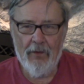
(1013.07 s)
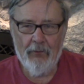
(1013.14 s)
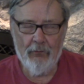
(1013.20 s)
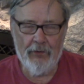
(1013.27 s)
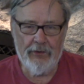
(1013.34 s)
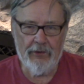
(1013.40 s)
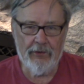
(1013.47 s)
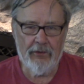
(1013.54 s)

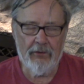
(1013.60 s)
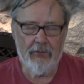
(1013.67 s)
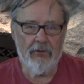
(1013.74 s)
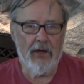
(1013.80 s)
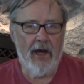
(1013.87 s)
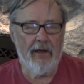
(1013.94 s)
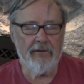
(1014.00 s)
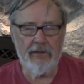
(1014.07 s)
when you're
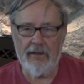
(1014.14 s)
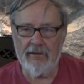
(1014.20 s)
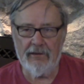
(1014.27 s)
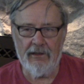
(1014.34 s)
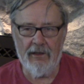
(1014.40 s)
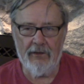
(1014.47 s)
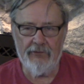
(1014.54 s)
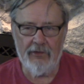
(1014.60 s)
hunting
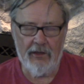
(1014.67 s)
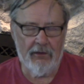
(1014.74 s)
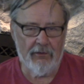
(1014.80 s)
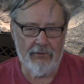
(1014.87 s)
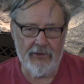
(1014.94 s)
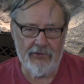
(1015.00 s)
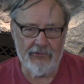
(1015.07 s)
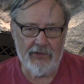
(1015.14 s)
a
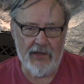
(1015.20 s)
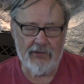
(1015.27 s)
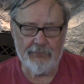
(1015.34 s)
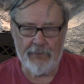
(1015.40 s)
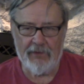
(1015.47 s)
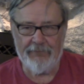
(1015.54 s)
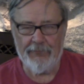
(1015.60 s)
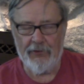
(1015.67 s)
deer these days,
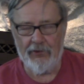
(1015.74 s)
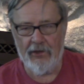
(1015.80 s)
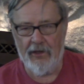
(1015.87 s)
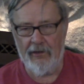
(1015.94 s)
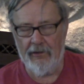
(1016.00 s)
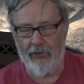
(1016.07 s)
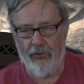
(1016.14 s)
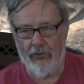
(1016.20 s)
especially if you're
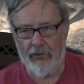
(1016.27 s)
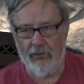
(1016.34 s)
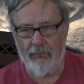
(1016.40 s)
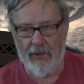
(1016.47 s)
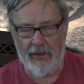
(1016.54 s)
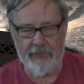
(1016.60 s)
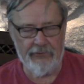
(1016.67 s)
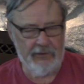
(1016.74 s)
hunting older
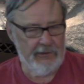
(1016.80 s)
bucks.